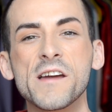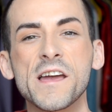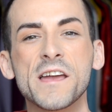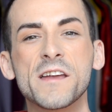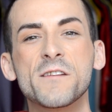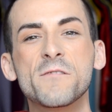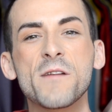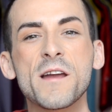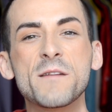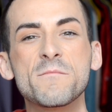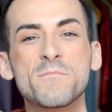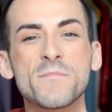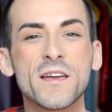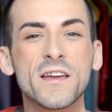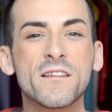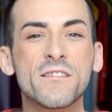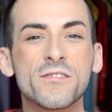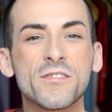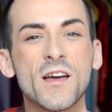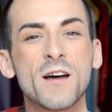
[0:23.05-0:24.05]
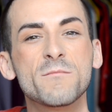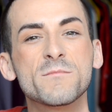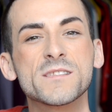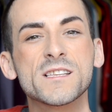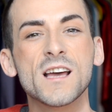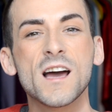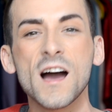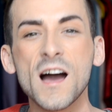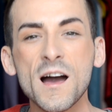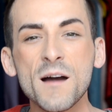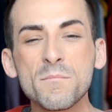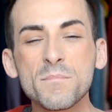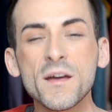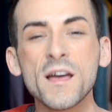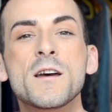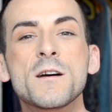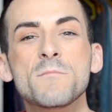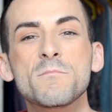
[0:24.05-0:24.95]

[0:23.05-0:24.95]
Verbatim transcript: a great big thumbs up.